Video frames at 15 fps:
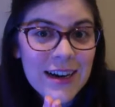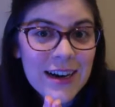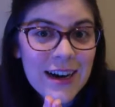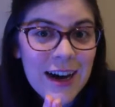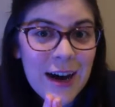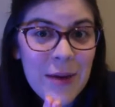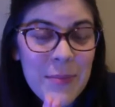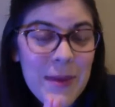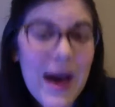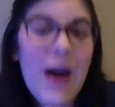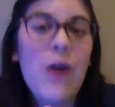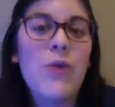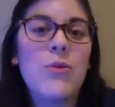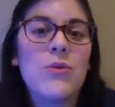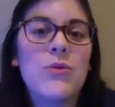
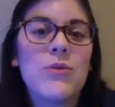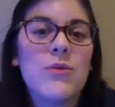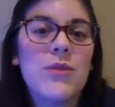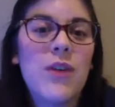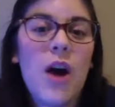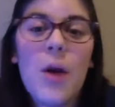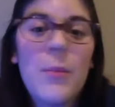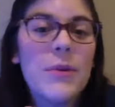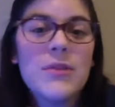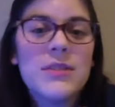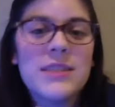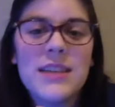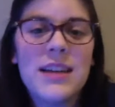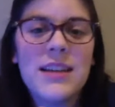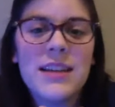about almost
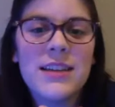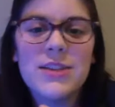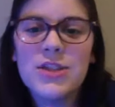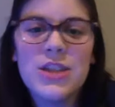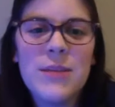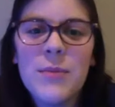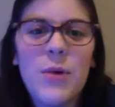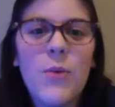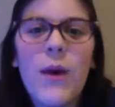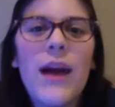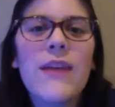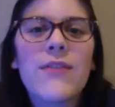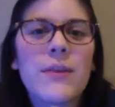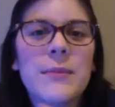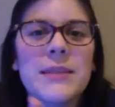selling Jim
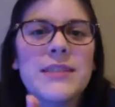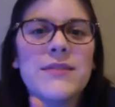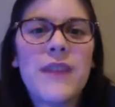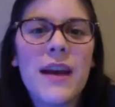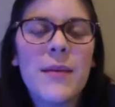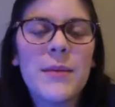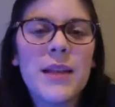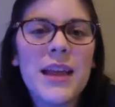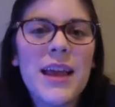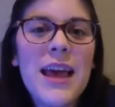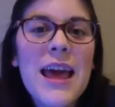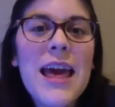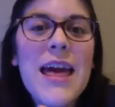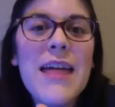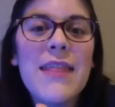away from his family
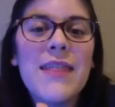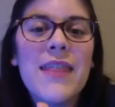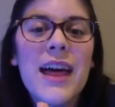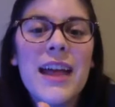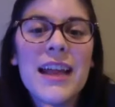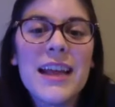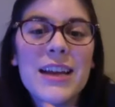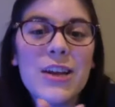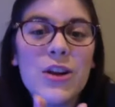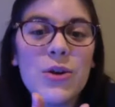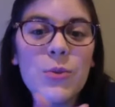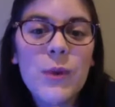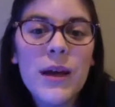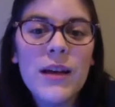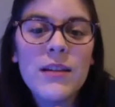that in her
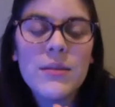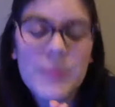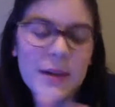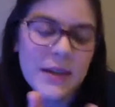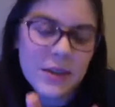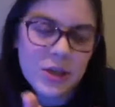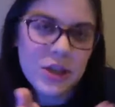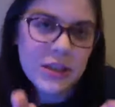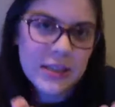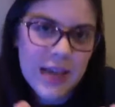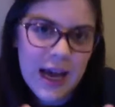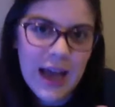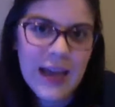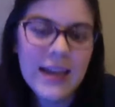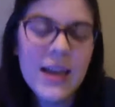will, because she
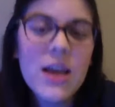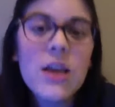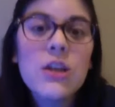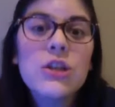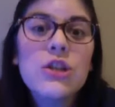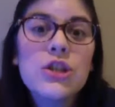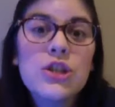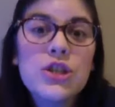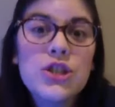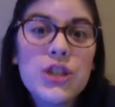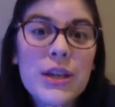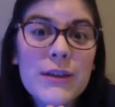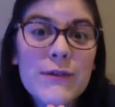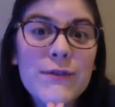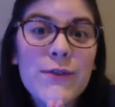died,
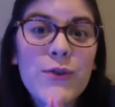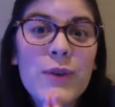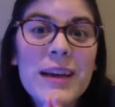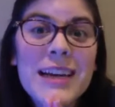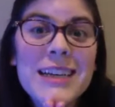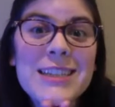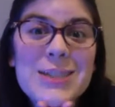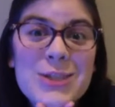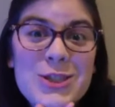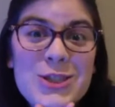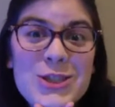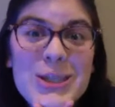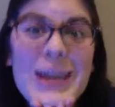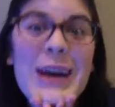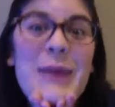she freed
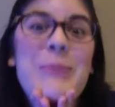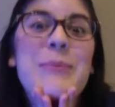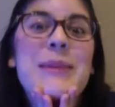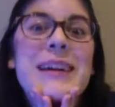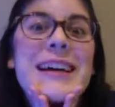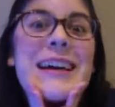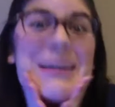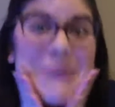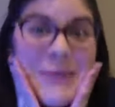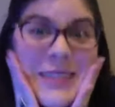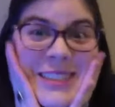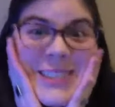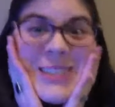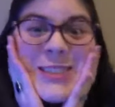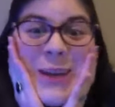Jim. It
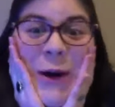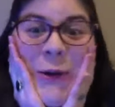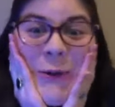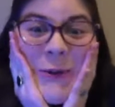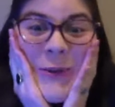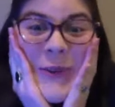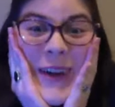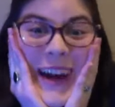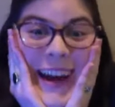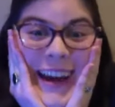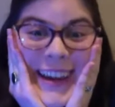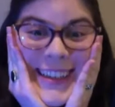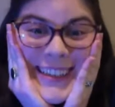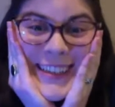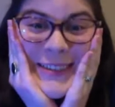was so
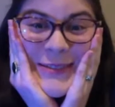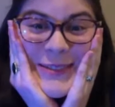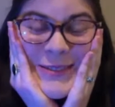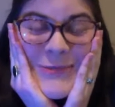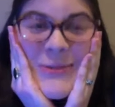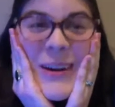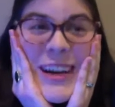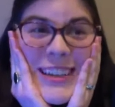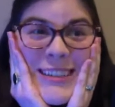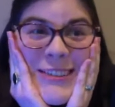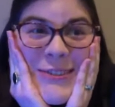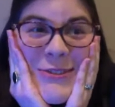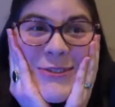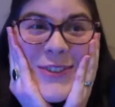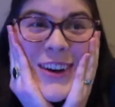great. It was
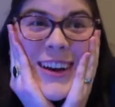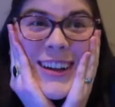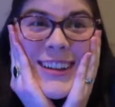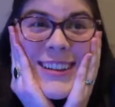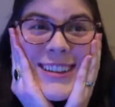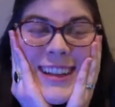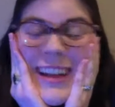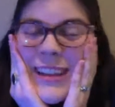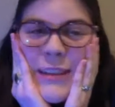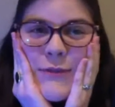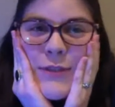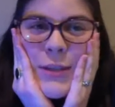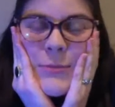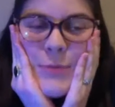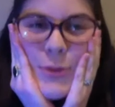wonderful. I
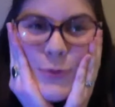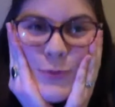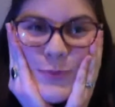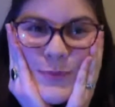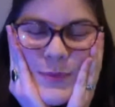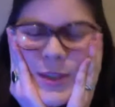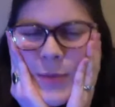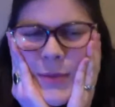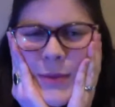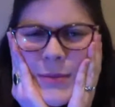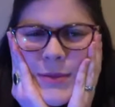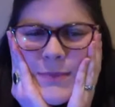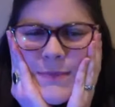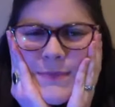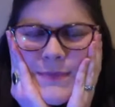love Jim too,
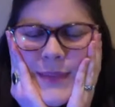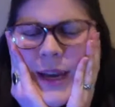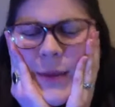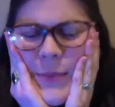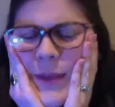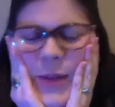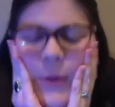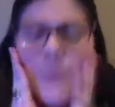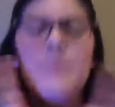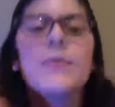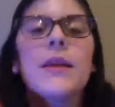sometimes. Yeah, anyway,